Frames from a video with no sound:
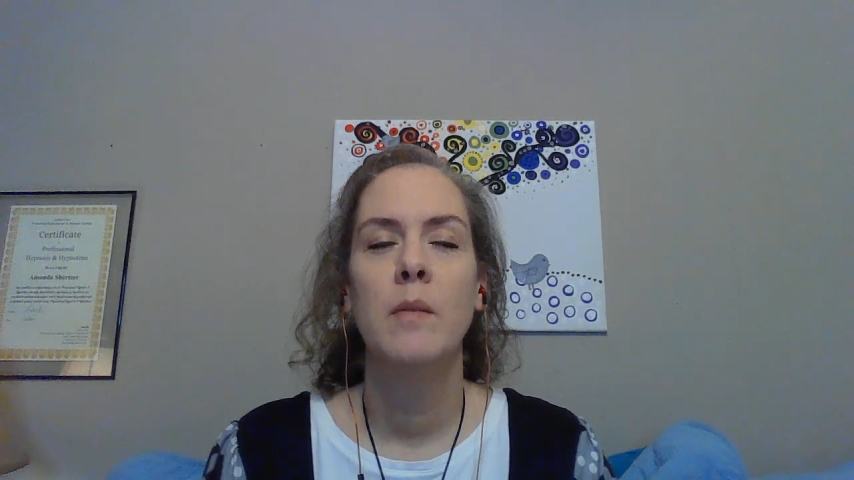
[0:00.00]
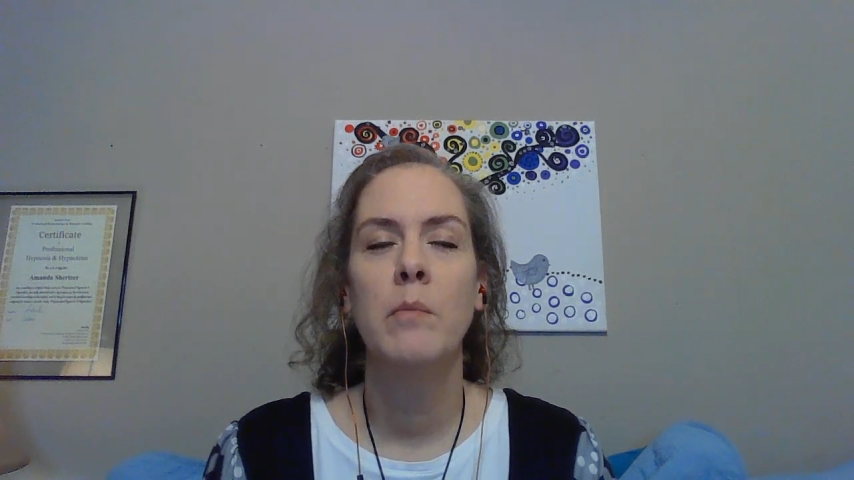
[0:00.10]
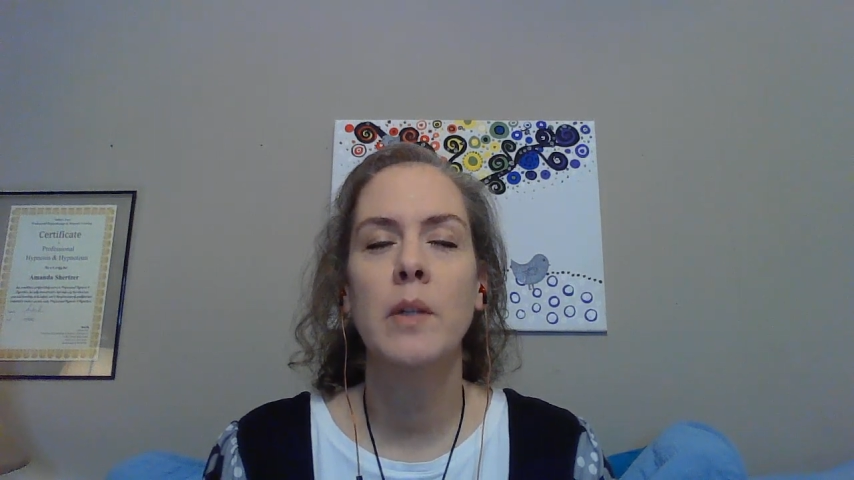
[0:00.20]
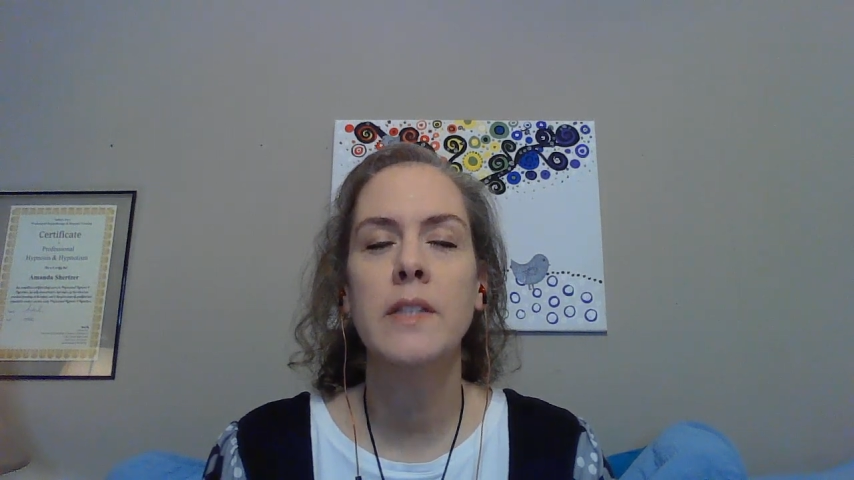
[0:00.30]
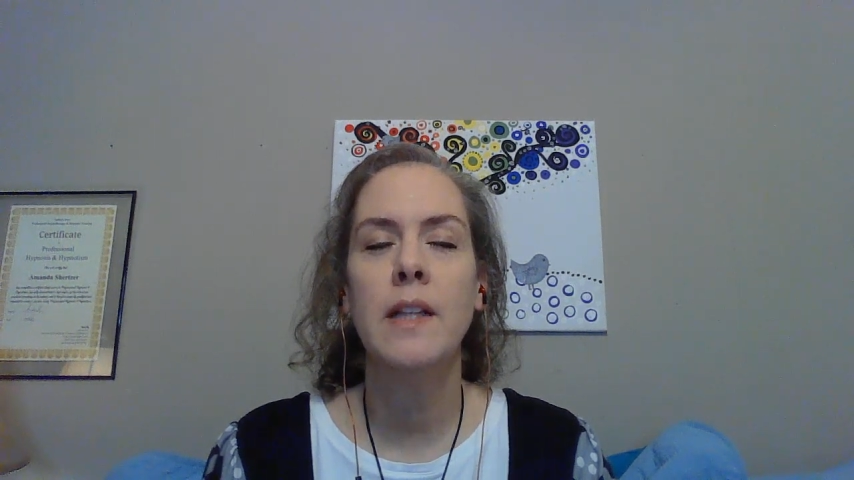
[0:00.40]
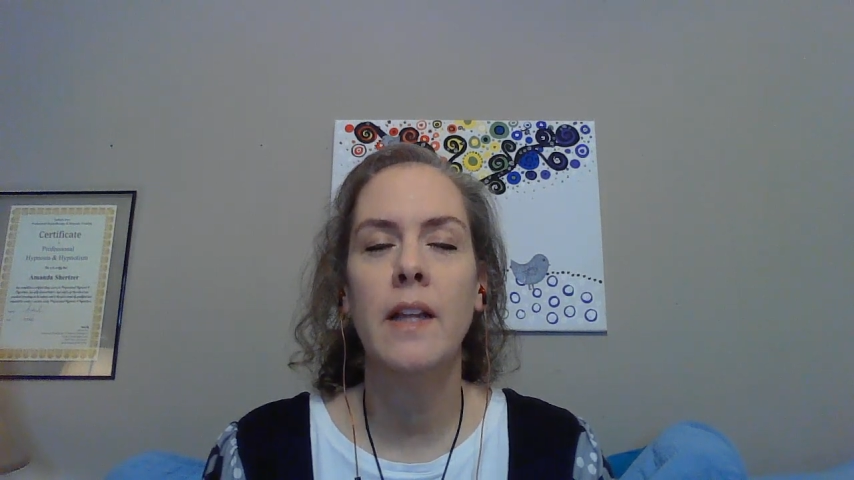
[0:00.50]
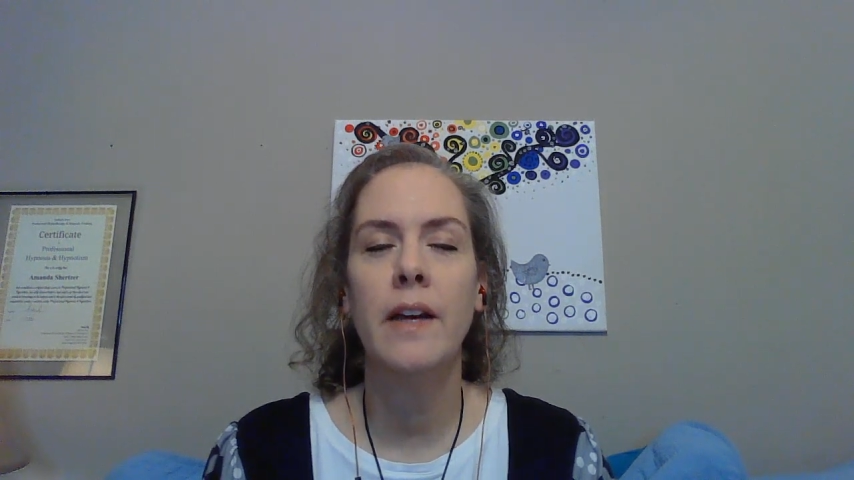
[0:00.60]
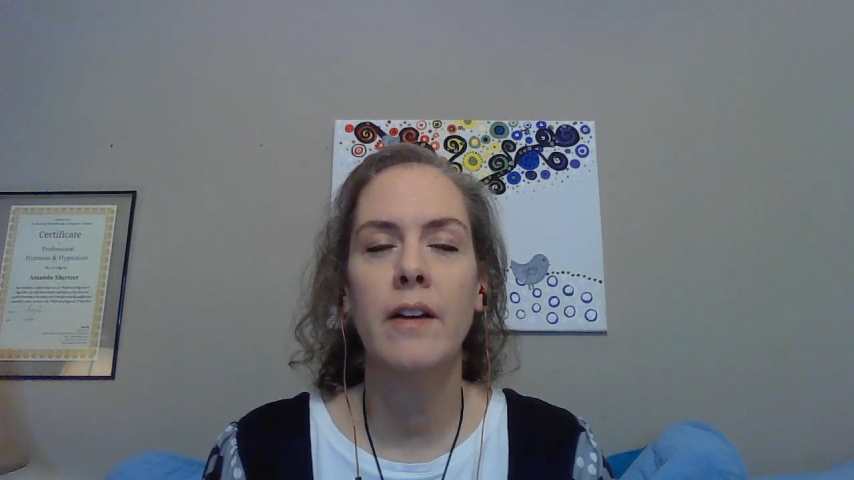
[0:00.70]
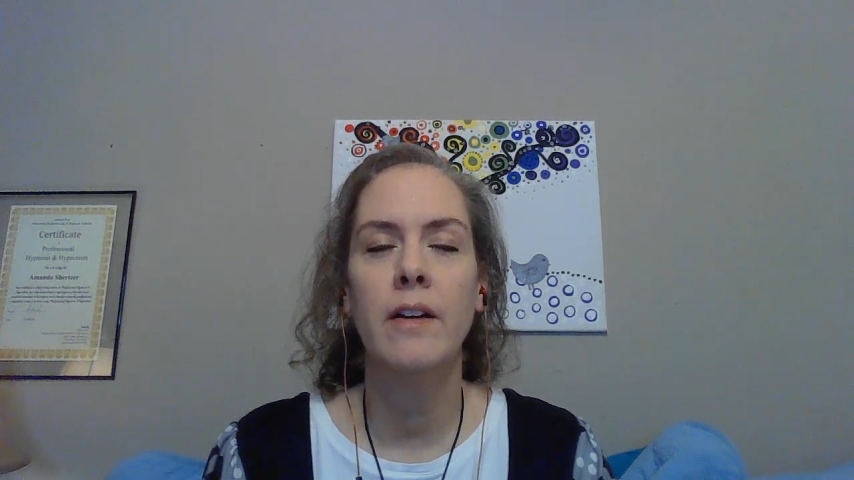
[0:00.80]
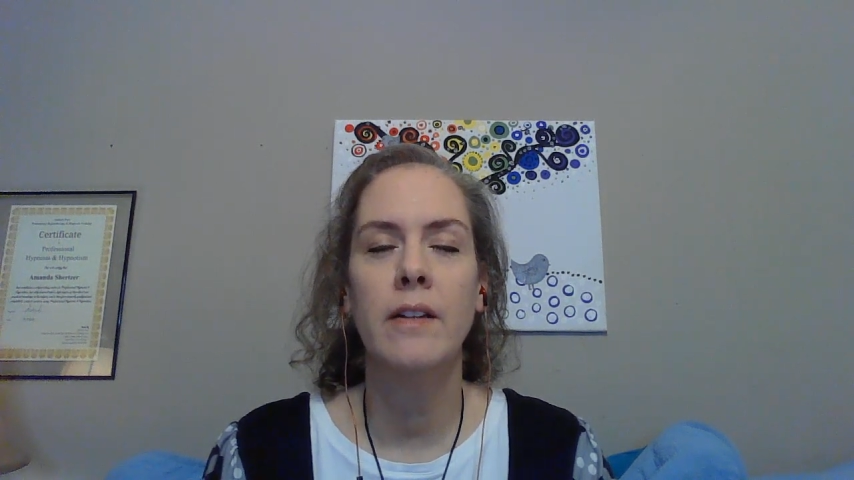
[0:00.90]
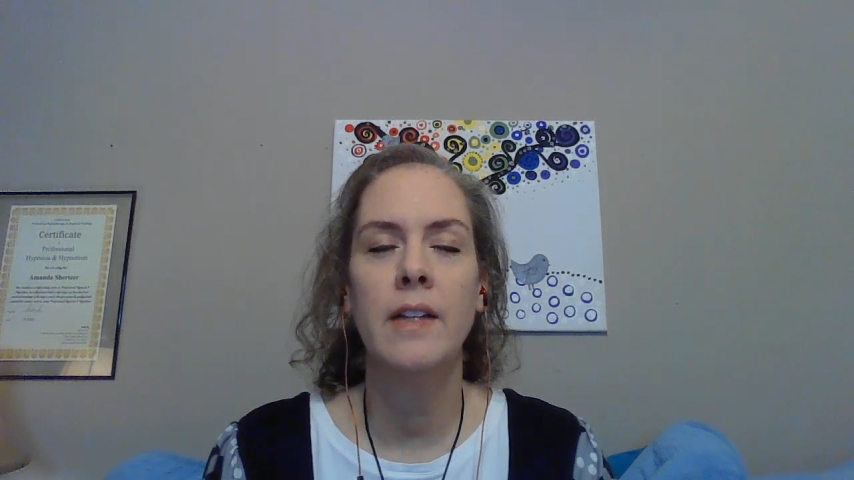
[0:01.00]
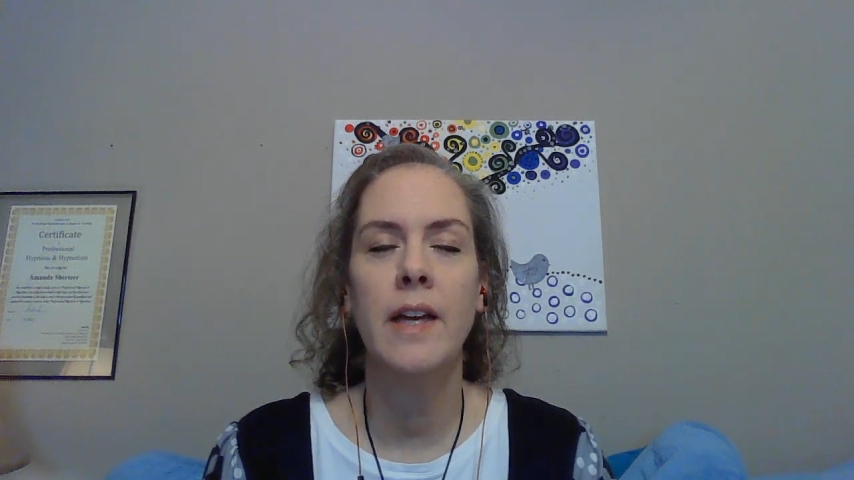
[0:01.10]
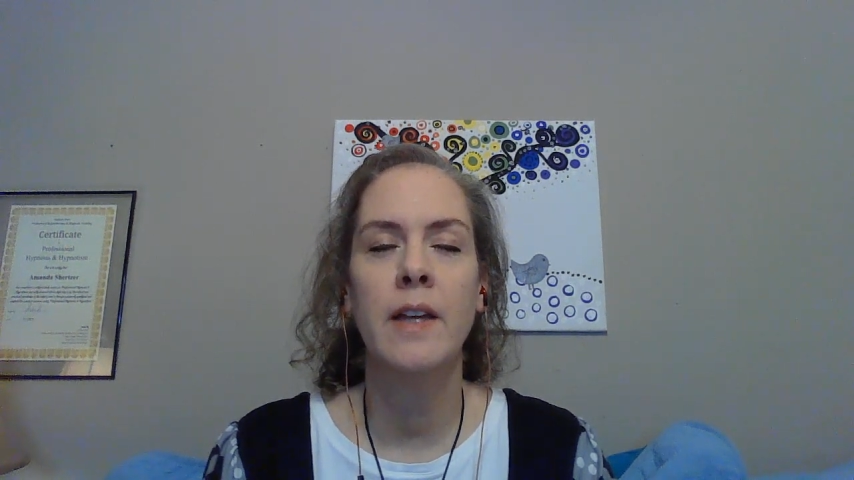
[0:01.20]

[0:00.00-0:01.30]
Multilayered on the